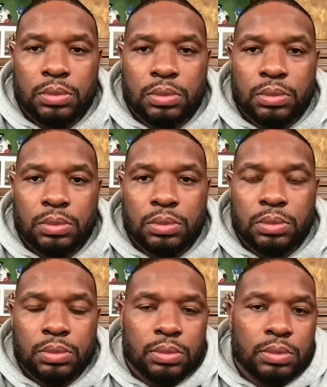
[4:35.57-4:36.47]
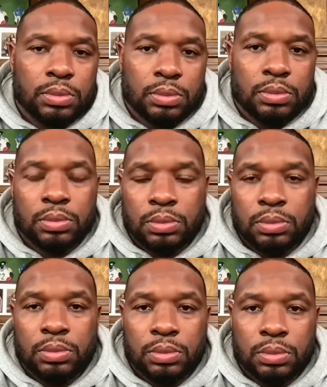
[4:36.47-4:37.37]

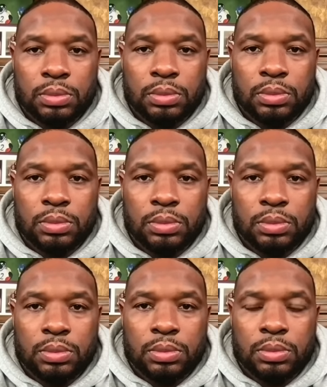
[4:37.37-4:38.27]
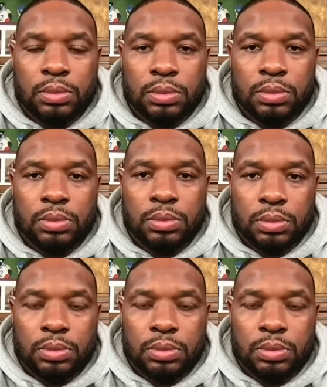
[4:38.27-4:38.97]
No words are spoken by the person on screen.